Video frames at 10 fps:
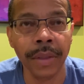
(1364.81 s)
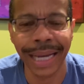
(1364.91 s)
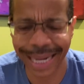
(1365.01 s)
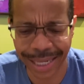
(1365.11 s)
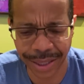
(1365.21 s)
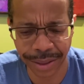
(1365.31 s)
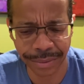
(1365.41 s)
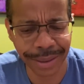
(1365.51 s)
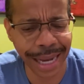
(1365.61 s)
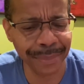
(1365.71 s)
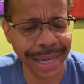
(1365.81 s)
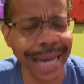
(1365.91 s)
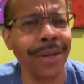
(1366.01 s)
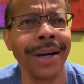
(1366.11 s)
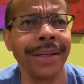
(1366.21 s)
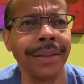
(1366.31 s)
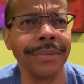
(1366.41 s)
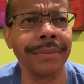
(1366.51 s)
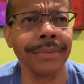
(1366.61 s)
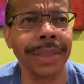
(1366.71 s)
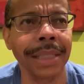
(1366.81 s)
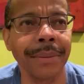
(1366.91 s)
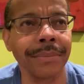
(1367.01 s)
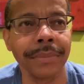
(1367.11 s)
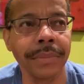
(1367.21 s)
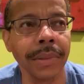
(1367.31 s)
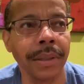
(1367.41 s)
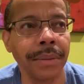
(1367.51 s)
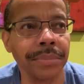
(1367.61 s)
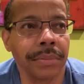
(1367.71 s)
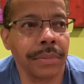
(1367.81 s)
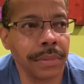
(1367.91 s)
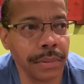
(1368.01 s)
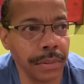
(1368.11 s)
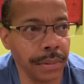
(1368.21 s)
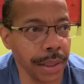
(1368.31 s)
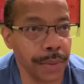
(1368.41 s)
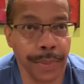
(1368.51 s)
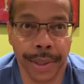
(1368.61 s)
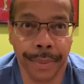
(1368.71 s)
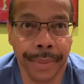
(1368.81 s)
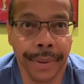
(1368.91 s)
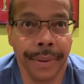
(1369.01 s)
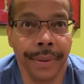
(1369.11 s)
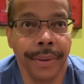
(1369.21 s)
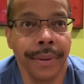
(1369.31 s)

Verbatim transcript: I don't. I mean, I know I don't because I'm, you know, I'm just being me.